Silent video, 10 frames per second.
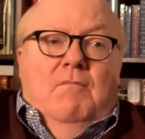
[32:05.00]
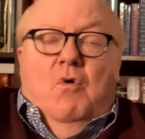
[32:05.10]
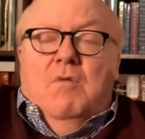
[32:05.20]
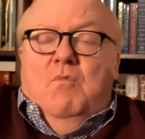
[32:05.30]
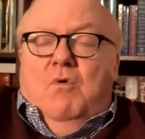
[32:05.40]

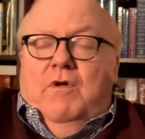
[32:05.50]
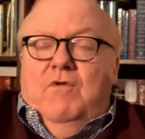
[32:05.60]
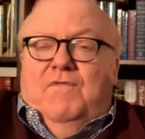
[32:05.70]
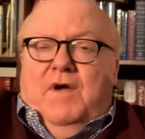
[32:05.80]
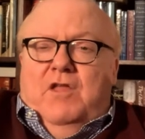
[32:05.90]
more and
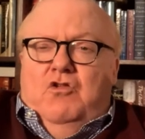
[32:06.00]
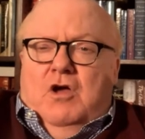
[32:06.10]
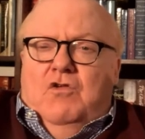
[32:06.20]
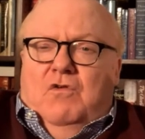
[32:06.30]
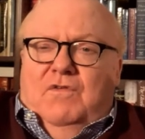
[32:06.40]
more you find
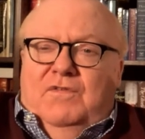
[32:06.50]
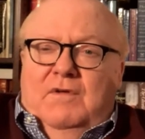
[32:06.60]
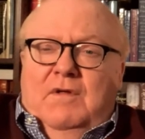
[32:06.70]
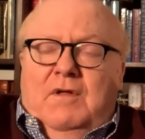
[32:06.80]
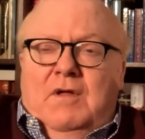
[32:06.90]

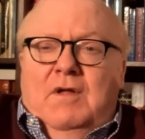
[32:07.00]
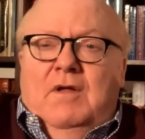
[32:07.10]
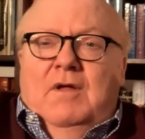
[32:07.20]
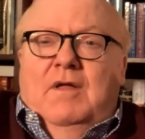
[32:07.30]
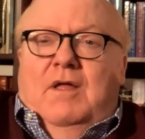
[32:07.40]
judges
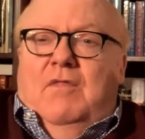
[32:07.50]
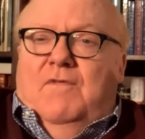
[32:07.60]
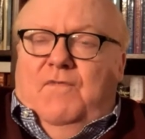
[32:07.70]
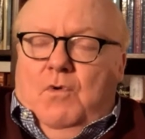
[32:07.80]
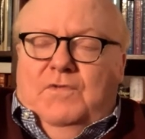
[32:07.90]

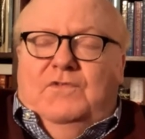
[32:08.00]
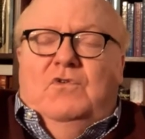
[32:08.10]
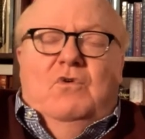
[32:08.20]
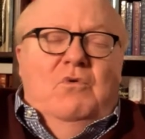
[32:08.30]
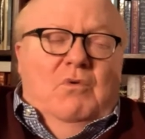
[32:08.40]
either
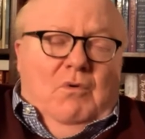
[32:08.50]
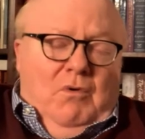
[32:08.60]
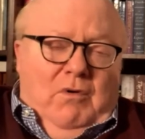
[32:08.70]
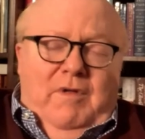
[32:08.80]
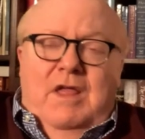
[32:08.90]
forced to
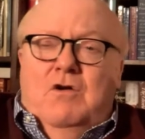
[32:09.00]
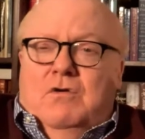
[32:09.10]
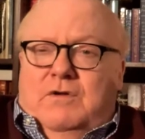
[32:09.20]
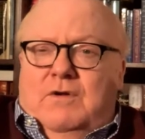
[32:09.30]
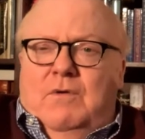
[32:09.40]
or
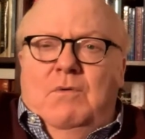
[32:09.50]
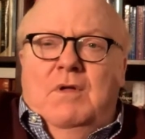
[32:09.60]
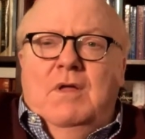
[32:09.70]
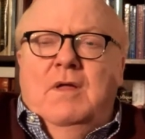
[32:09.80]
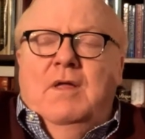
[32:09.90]
eager to
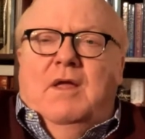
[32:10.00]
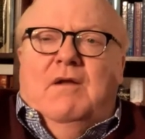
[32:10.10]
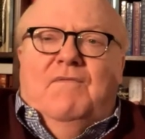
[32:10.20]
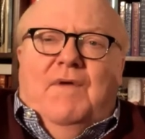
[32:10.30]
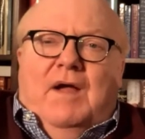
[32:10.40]

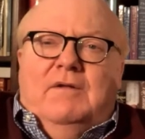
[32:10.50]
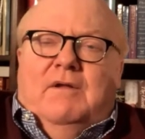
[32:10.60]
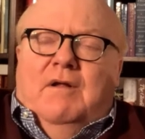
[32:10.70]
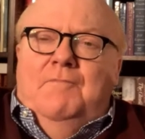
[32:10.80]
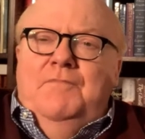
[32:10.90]
in
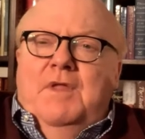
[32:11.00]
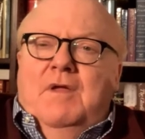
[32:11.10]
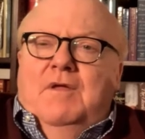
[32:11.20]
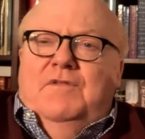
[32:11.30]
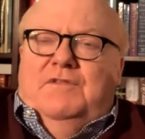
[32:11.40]
effect, uh,
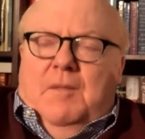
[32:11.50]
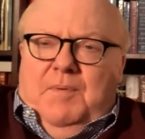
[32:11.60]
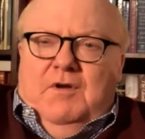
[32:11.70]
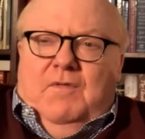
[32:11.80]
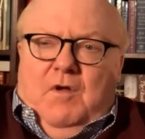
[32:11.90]

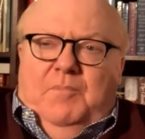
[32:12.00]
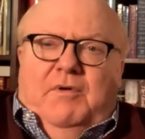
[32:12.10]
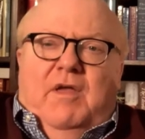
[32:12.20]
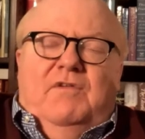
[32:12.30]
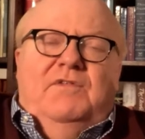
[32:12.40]
step into their
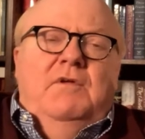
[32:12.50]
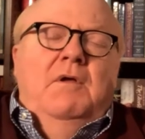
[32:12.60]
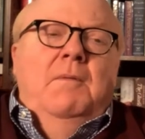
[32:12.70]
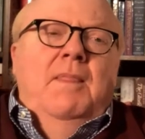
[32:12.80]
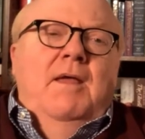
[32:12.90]
place
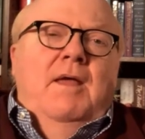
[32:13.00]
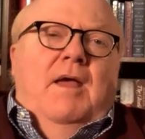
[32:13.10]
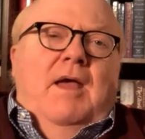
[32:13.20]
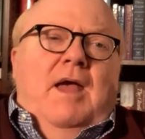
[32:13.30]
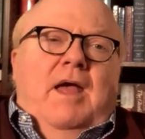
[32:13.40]

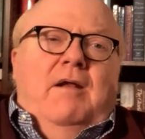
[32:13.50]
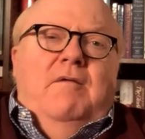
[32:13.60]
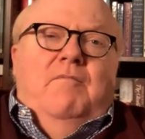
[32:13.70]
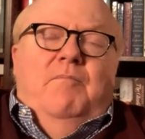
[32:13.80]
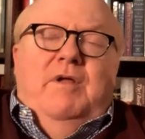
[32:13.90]

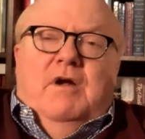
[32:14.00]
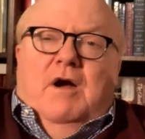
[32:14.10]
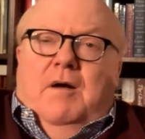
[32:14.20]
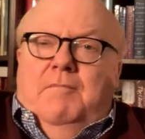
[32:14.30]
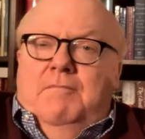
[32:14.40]
and
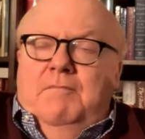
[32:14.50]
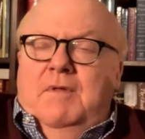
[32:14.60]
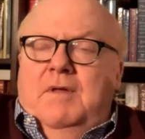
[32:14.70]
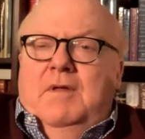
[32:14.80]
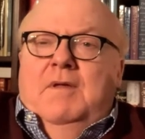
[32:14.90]
become
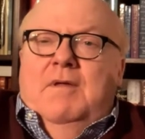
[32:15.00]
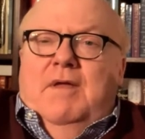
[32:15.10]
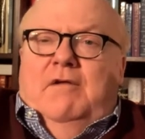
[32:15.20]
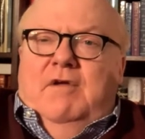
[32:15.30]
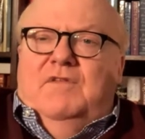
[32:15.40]

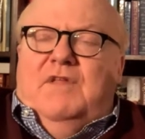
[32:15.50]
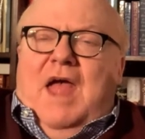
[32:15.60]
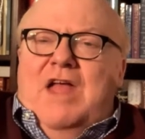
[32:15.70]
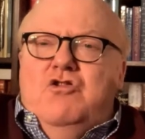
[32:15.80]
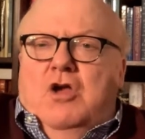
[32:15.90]
at least
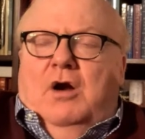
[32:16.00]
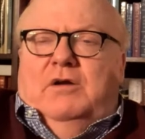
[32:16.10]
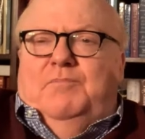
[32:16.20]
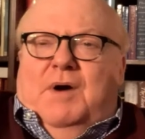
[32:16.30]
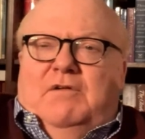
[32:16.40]

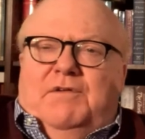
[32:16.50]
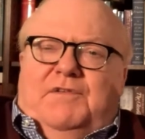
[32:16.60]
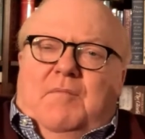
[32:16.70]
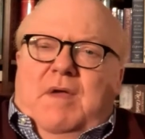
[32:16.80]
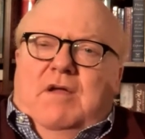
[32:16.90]
adjunct
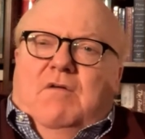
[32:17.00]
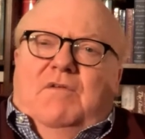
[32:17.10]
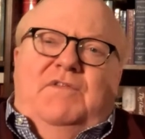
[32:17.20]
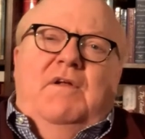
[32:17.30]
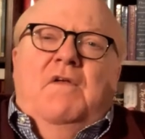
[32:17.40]

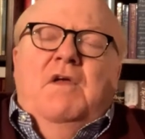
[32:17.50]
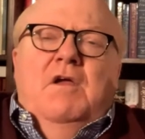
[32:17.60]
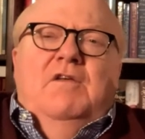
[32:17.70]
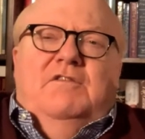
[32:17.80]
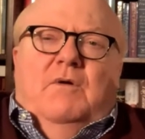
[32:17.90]
policymakers.
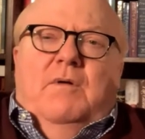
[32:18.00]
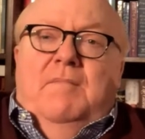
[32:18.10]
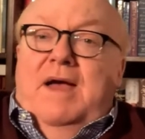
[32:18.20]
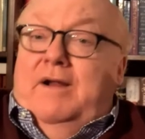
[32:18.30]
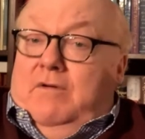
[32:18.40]
So
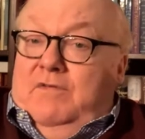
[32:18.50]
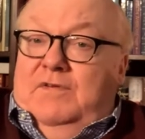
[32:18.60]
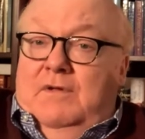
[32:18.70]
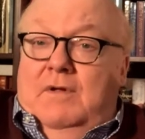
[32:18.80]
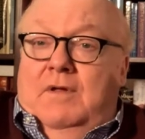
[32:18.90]
it
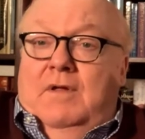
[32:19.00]
matters